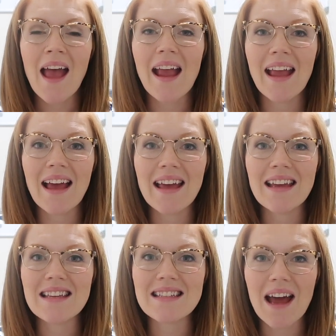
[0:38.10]

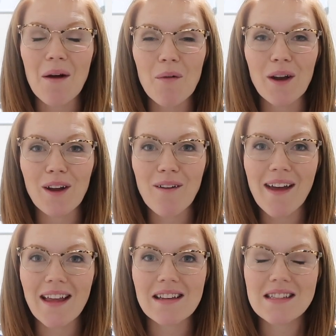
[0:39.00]
And I want to go
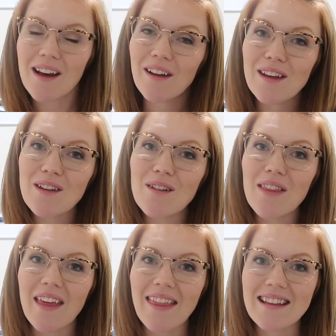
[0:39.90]
ahead and tell you
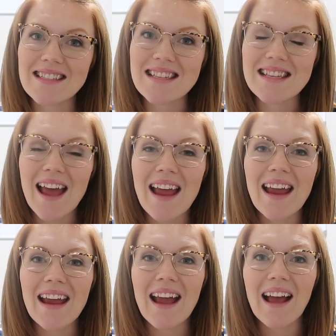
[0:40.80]
that this is
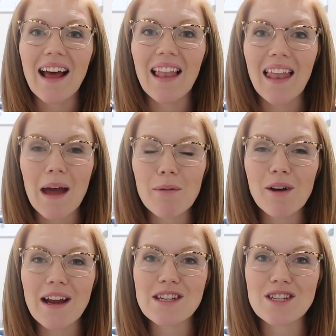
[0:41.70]
a
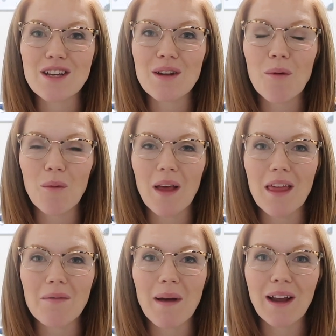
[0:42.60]
collaboration
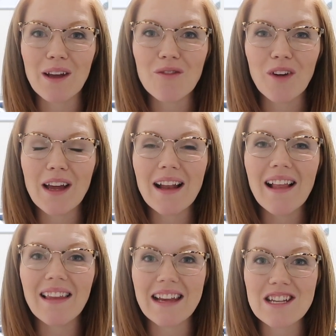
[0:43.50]
with my good friend
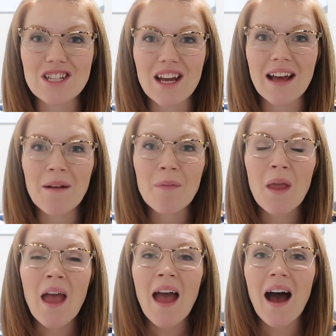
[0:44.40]
Alicia,
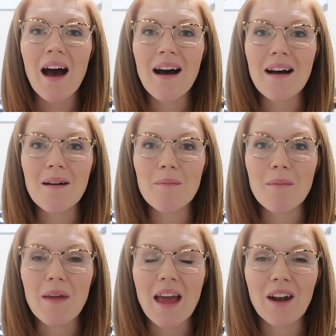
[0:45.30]

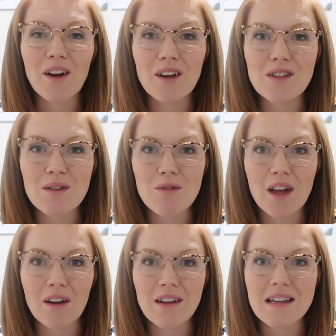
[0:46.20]
and her YouTube
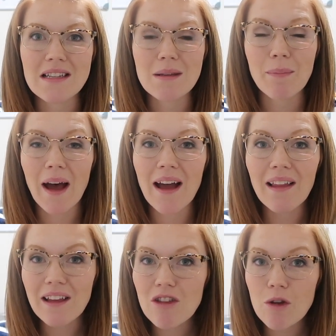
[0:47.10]
channel is by
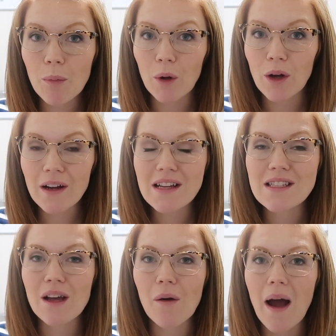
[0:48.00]
Alicia Brooke.
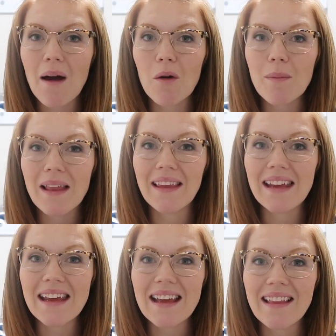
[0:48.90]
So I will be
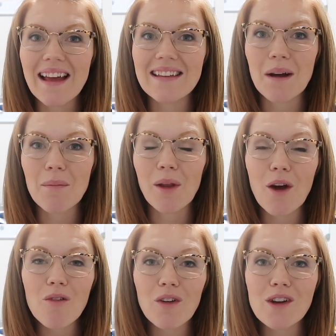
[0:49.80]
linking that down
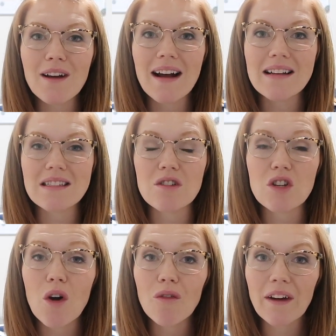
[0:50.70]
below for you guys, so
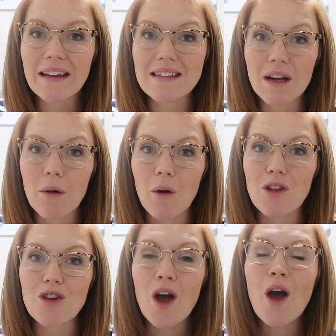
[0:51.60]
don't forget to go
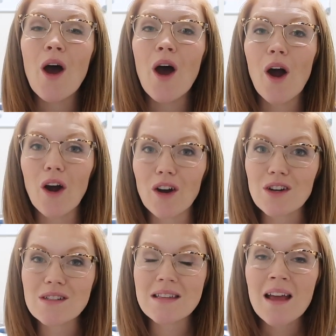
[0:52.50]
watch
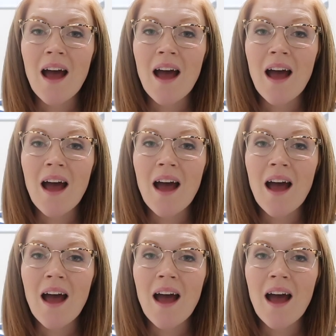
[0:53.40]
hers